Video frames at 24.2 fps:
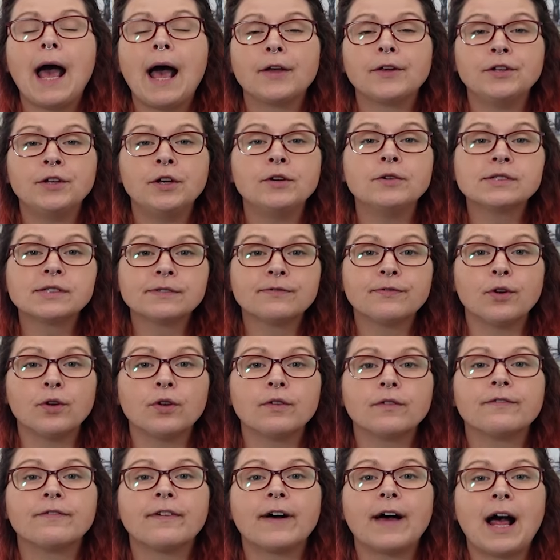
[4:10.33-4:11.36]

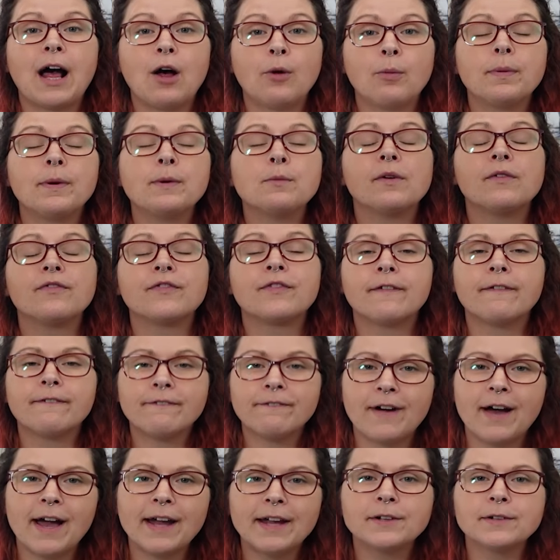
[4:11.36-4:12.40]
useful for helping with the
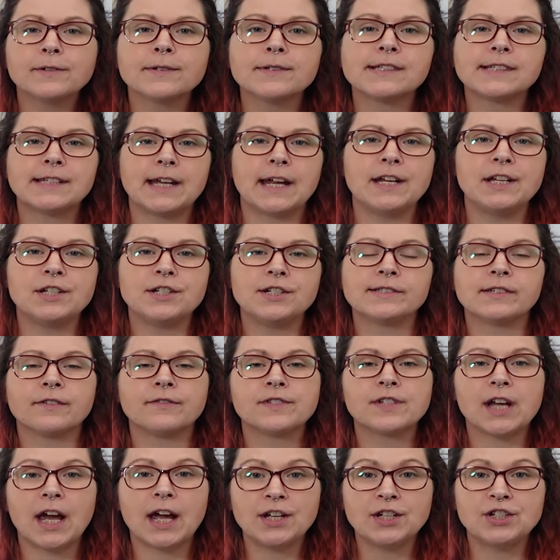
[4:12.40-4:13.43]
final stages
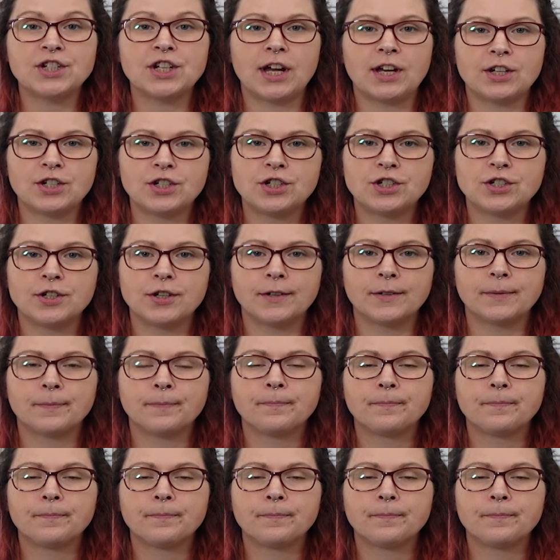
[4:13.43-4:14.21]
of digestion.